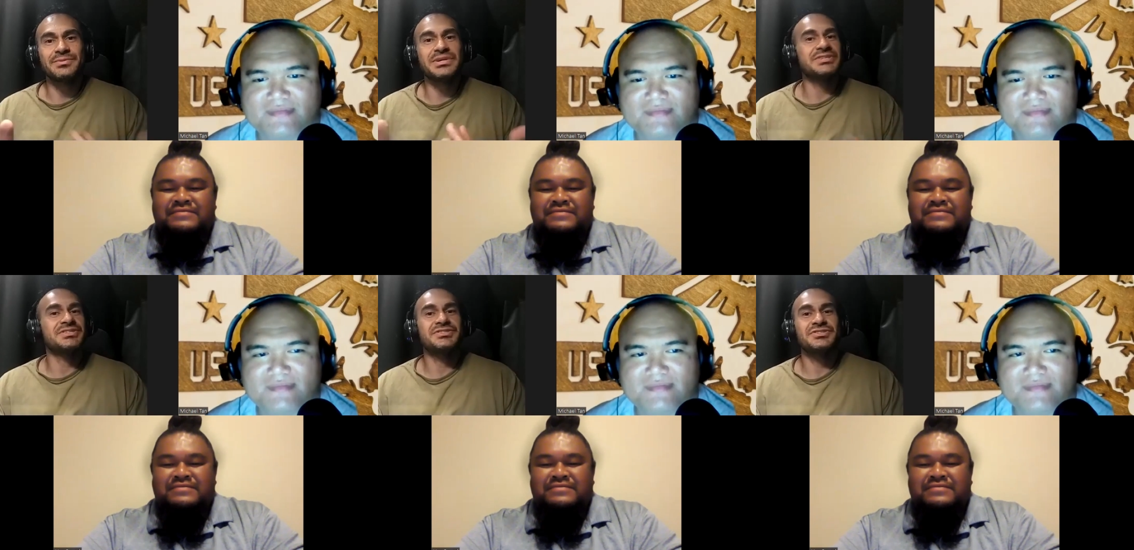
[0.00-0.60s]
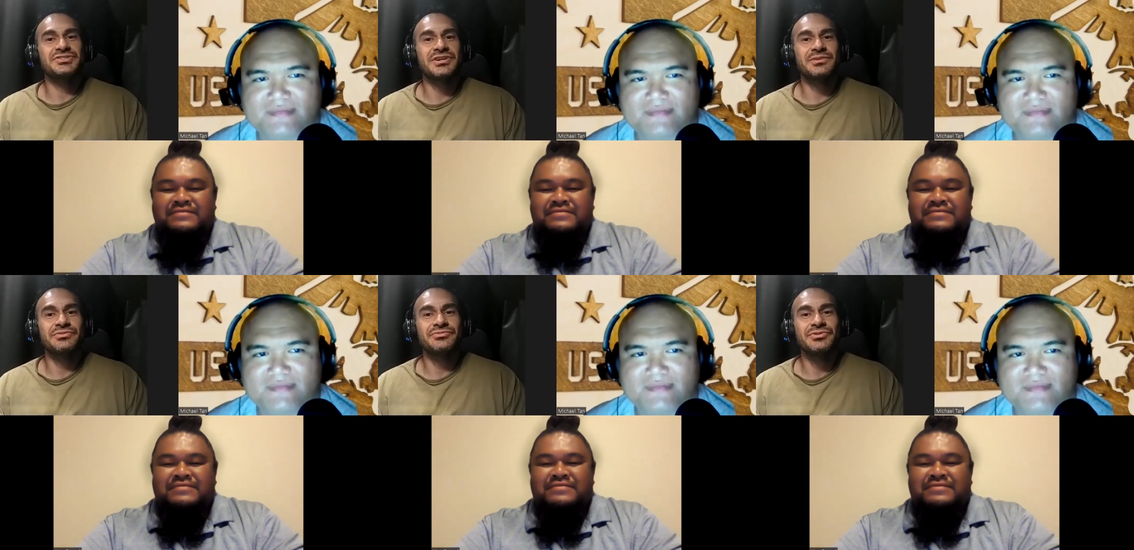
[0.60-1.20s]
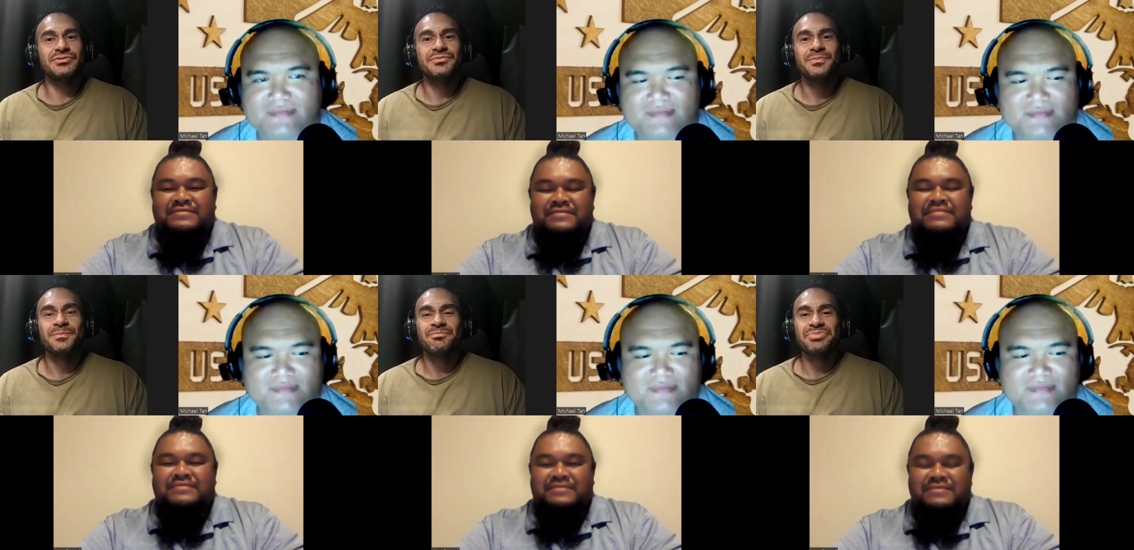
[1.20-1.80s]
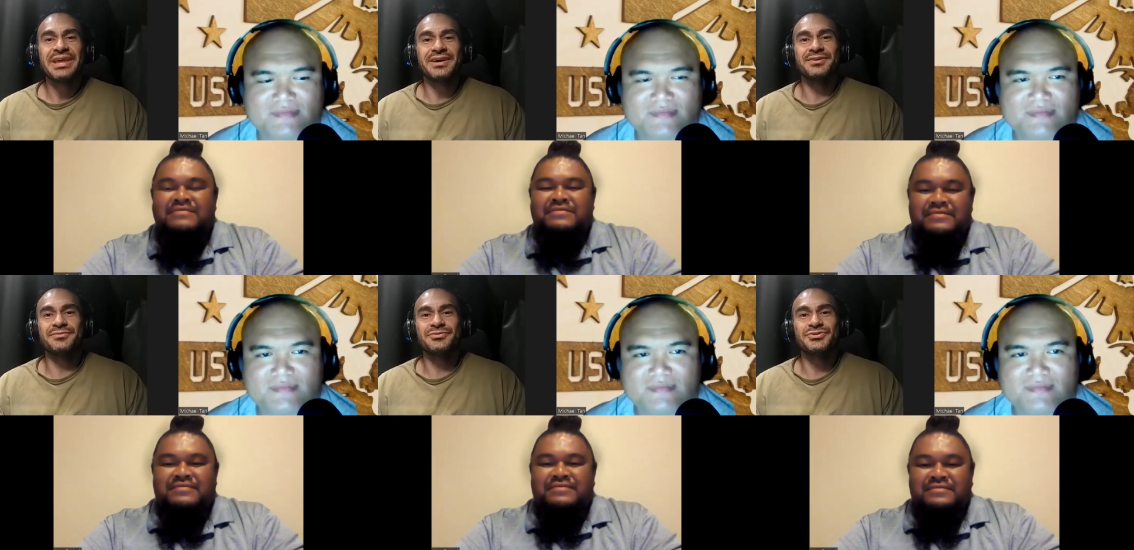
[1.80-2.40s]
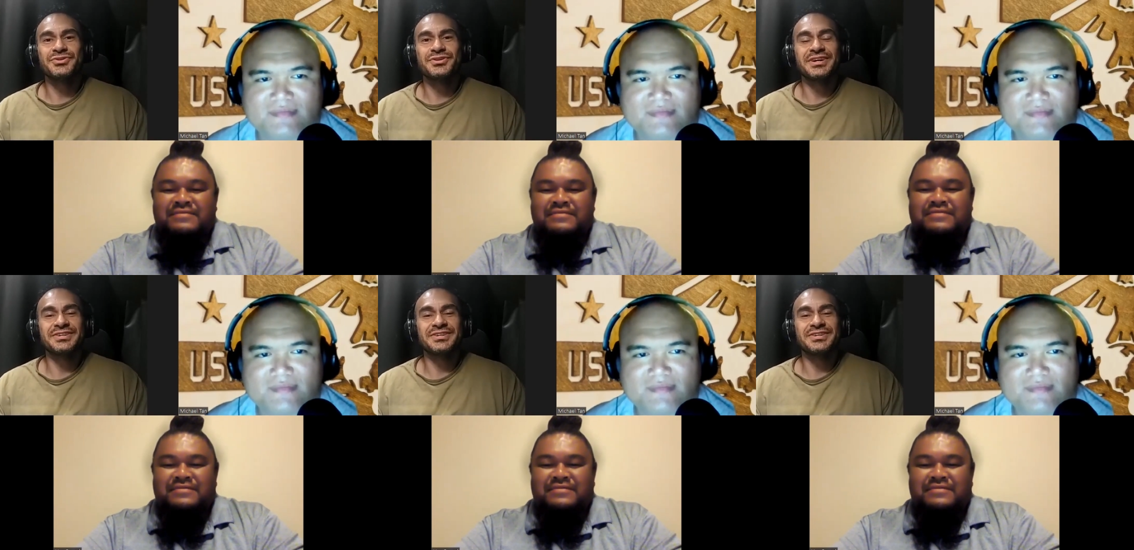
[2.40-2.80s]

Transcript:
Speaker 1: guessing this is Samoan food. I don't know for sure.